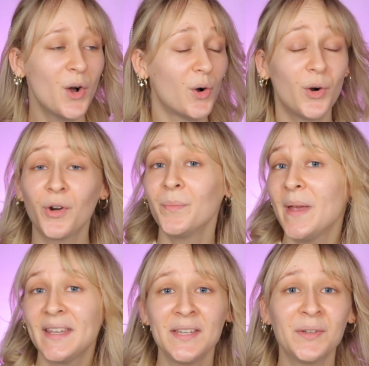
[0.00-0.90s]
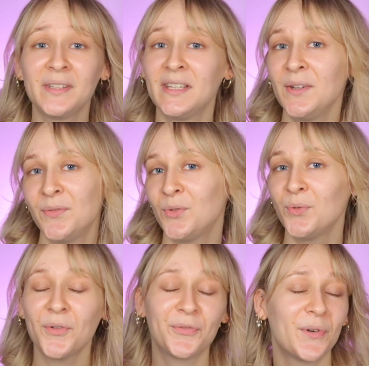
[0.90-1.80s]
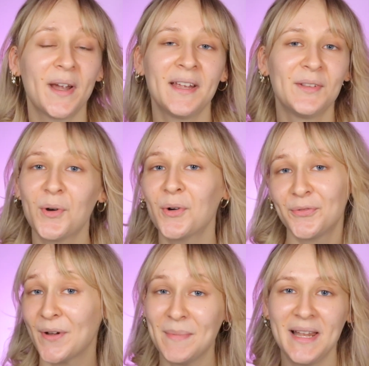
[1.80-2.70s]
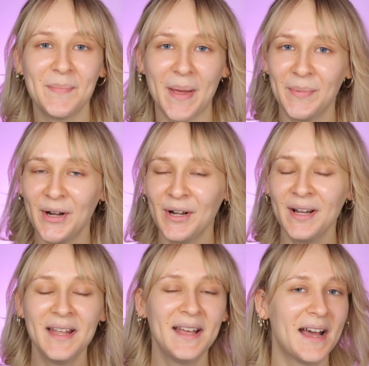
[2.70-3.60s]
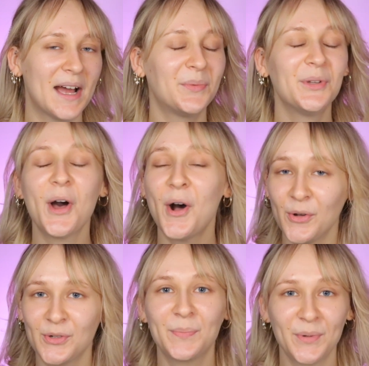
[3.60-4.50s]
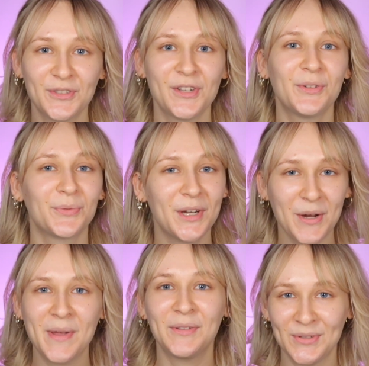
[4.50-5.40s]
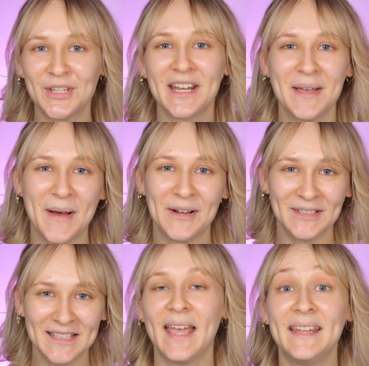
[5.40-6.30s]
or making a gift to a friend or family member, I would 100% recommend to check them out.